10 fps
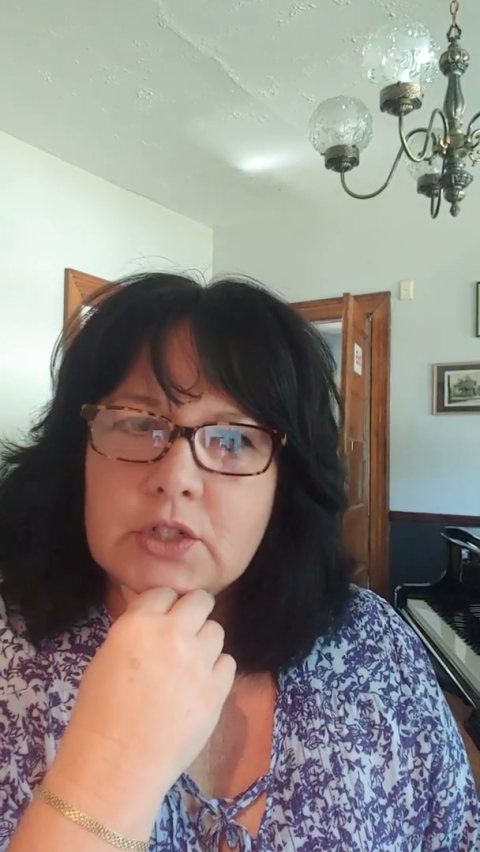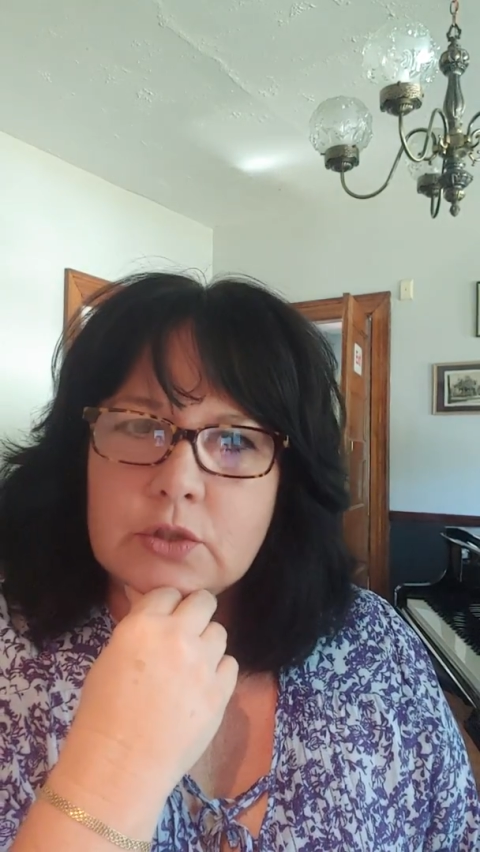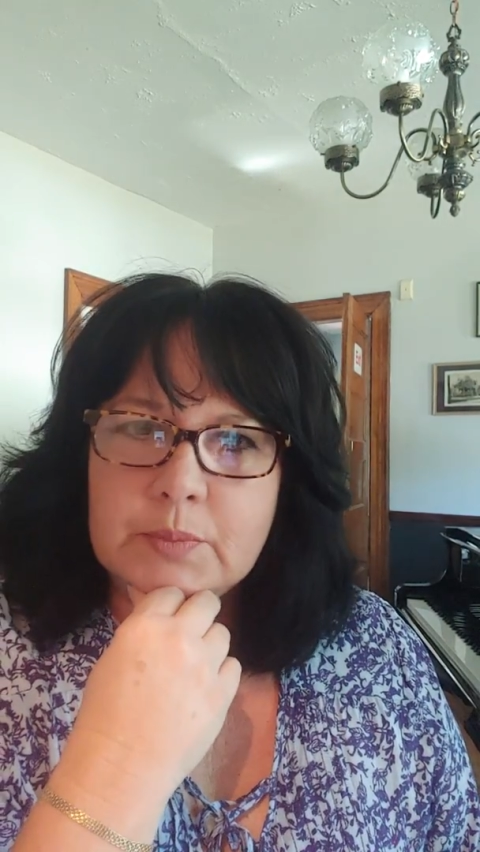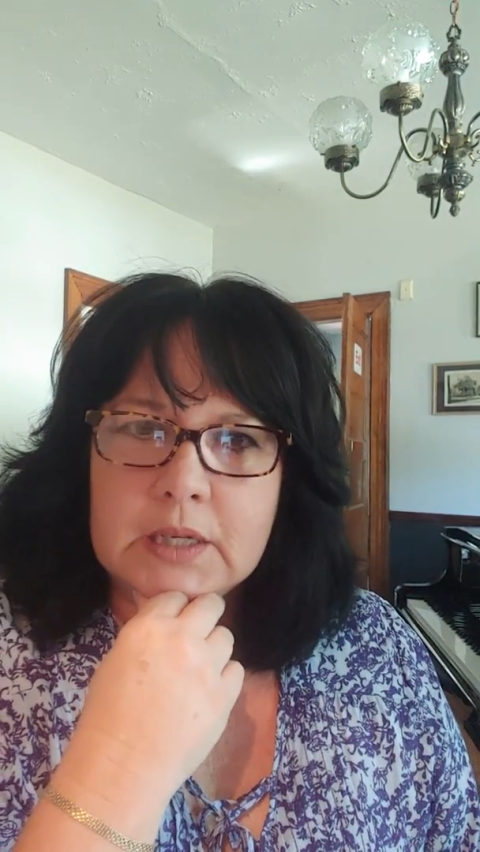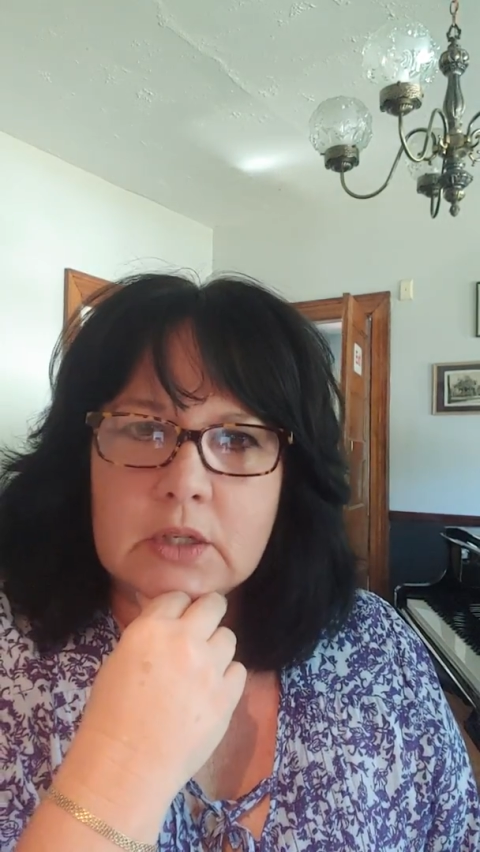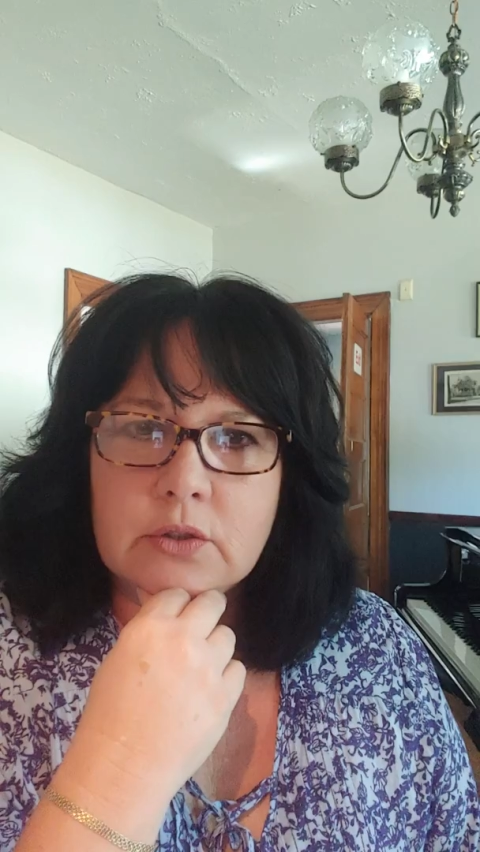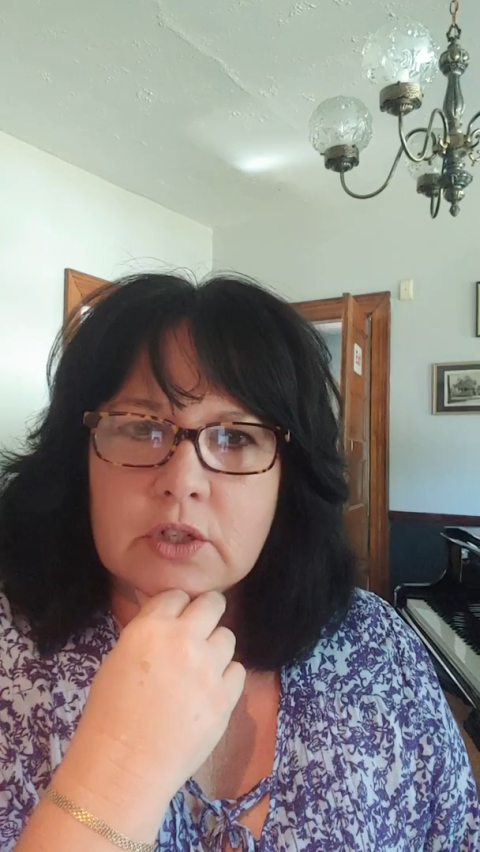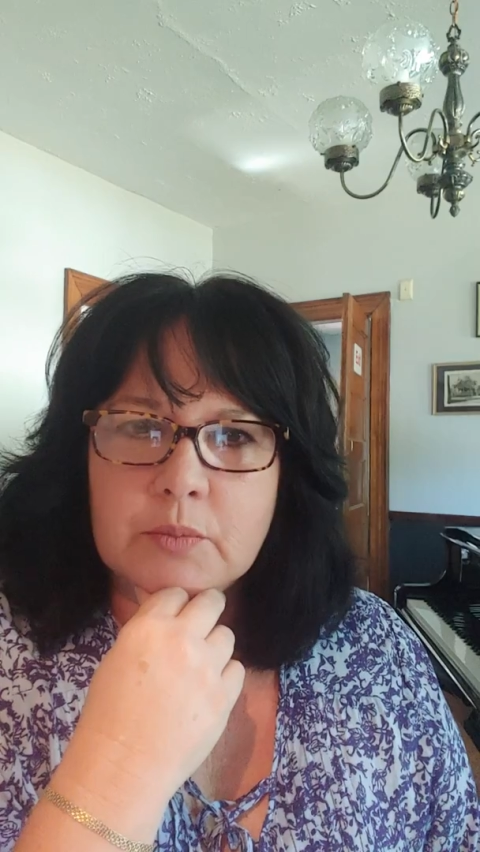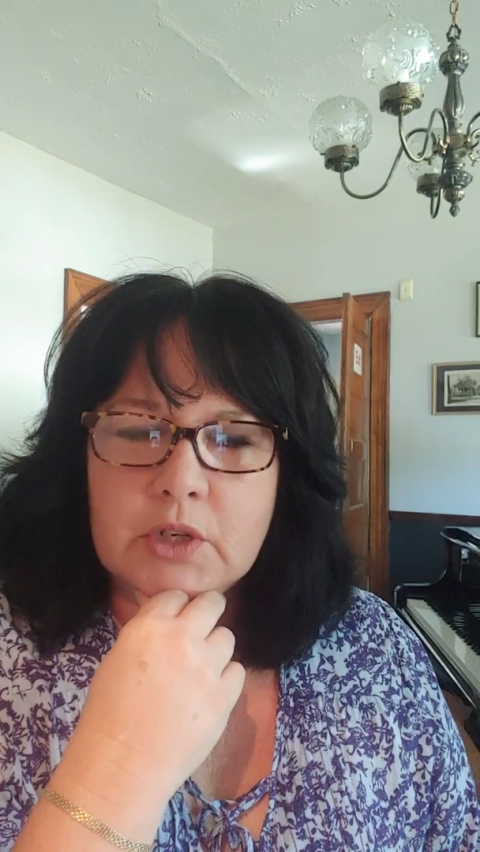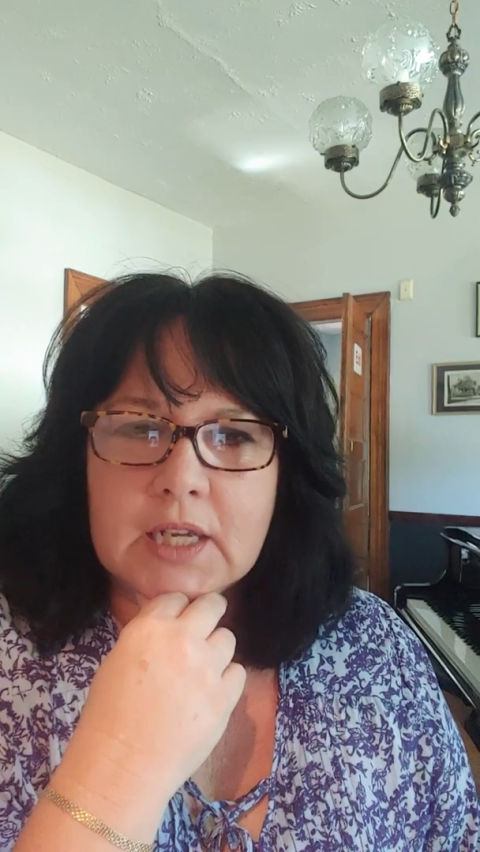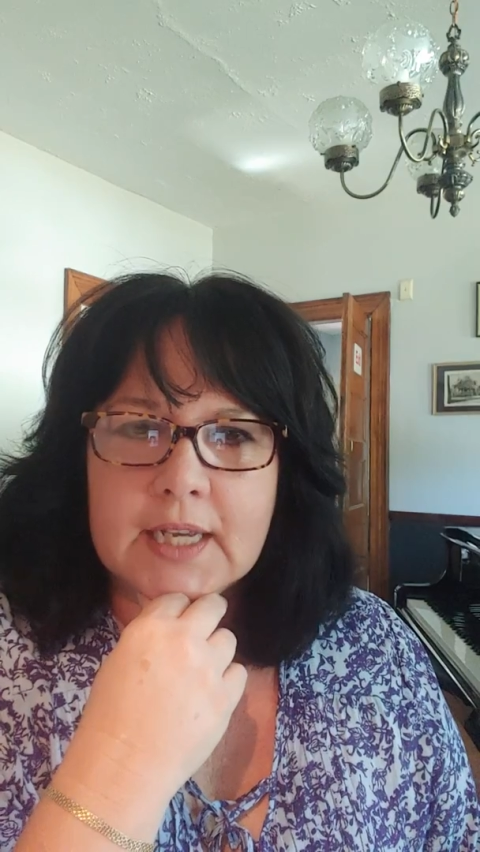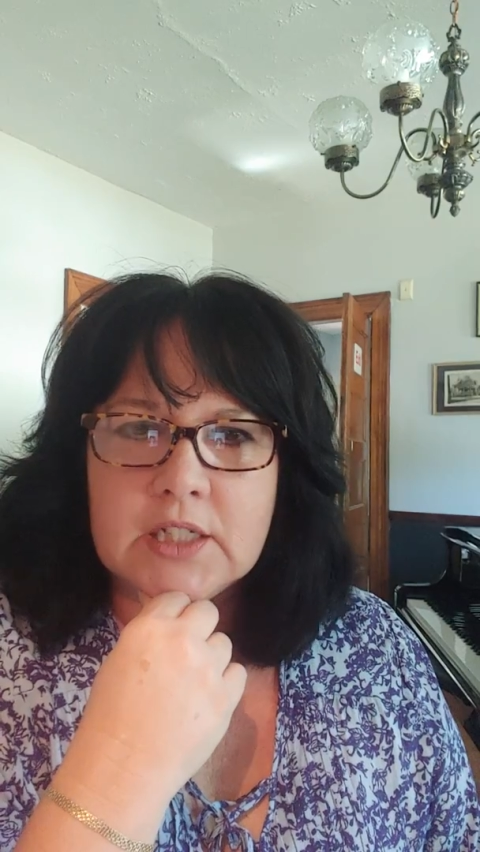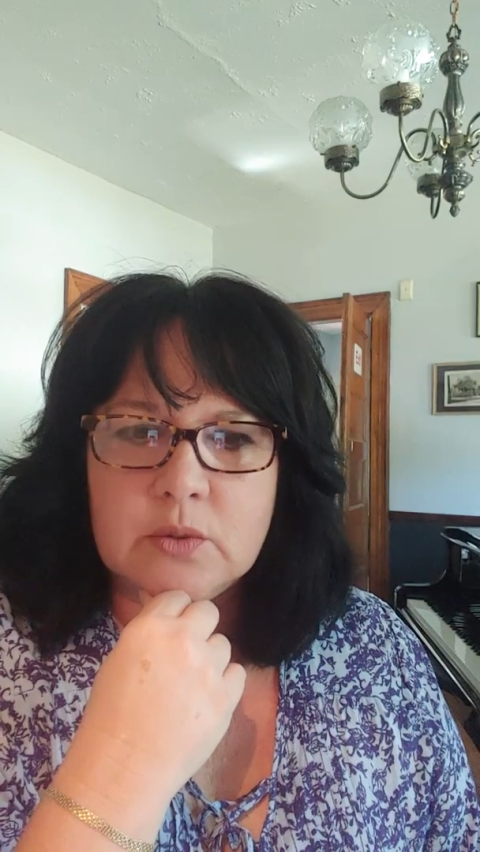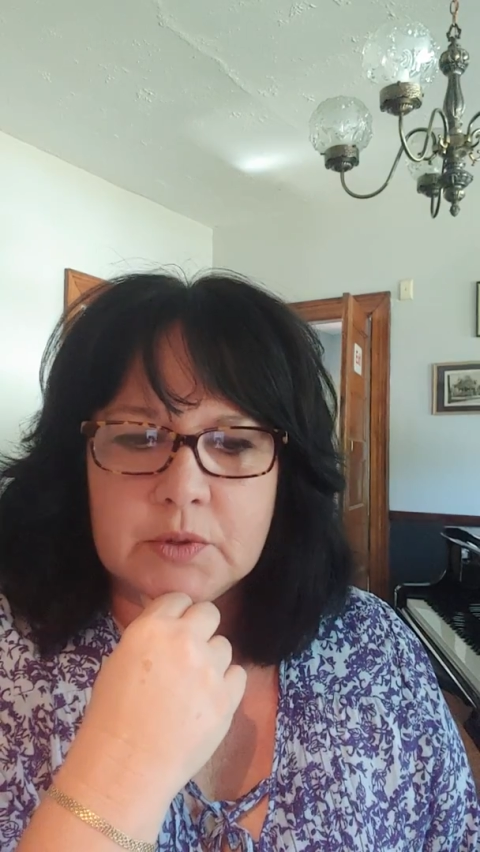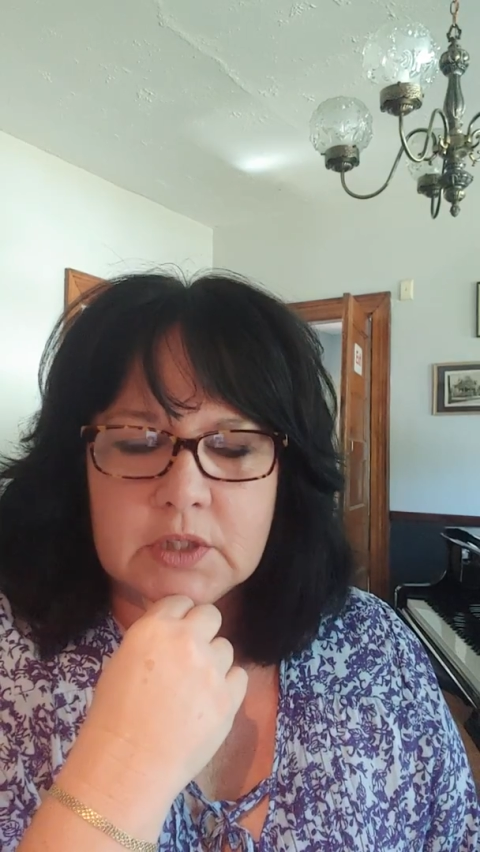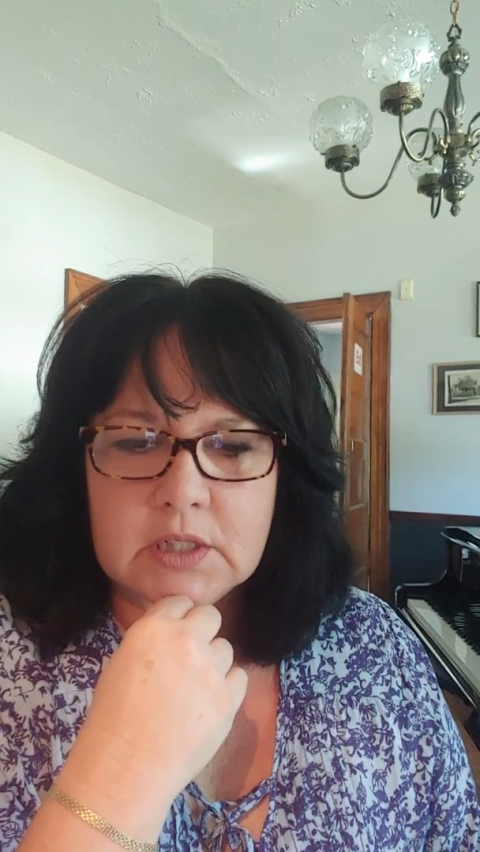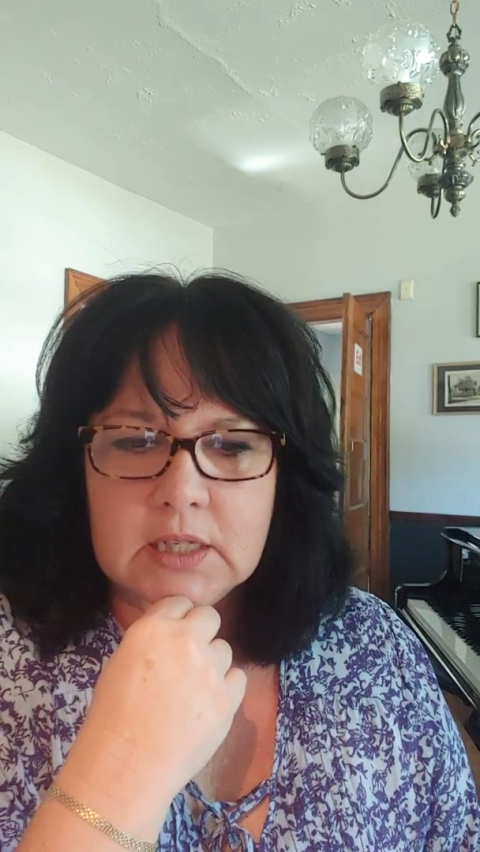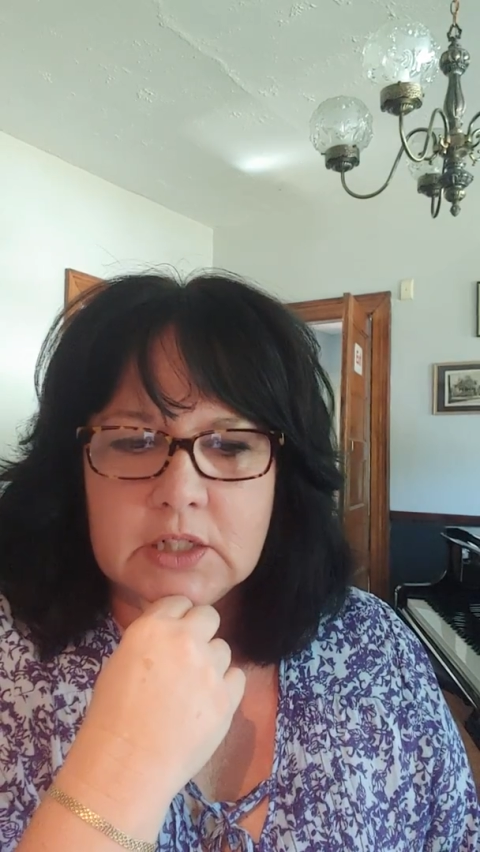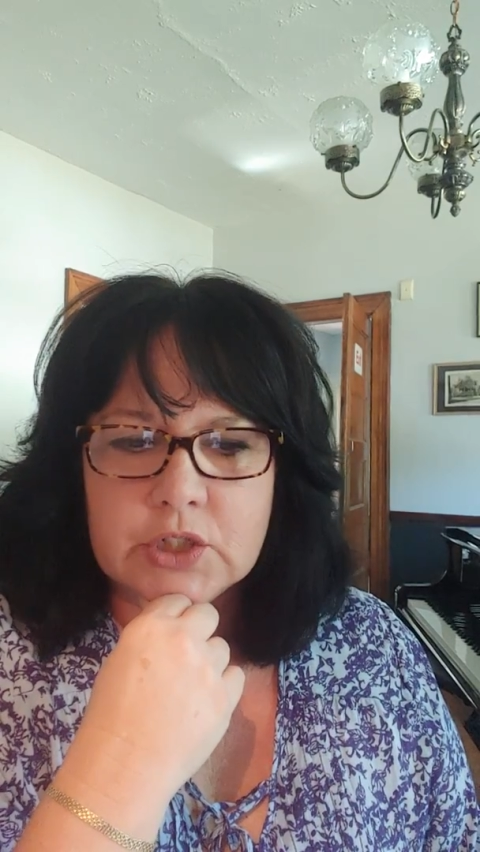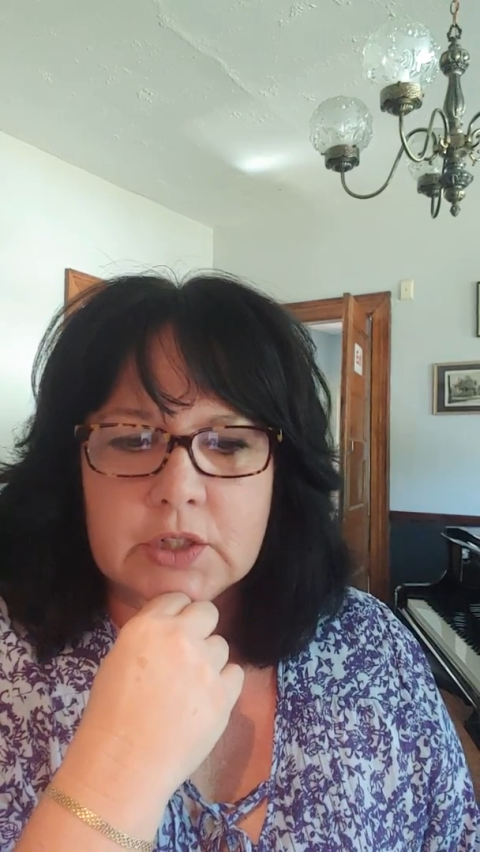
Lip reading: to be in good communication with the teacher